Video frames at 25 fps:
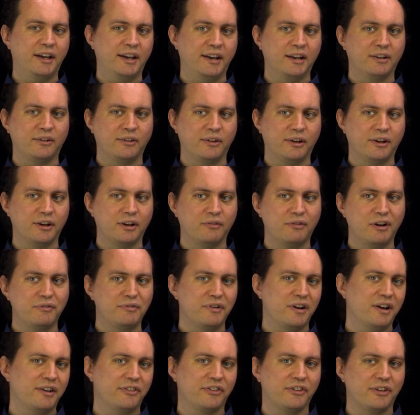in a
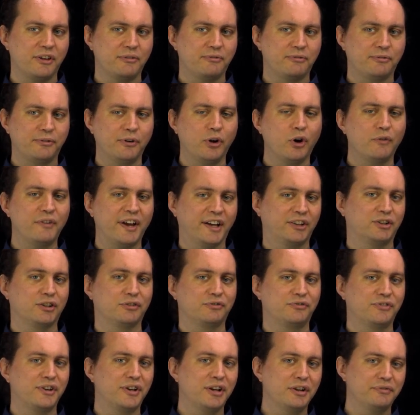river, the flow vector
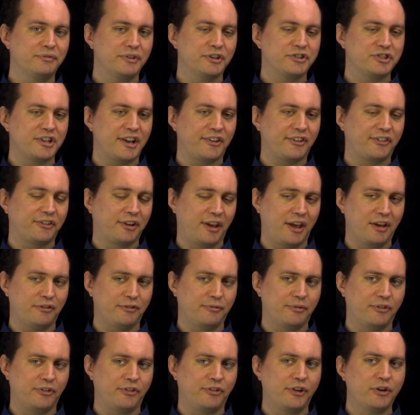field will just have
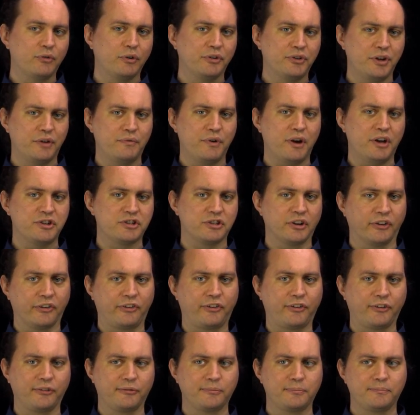zero divergence.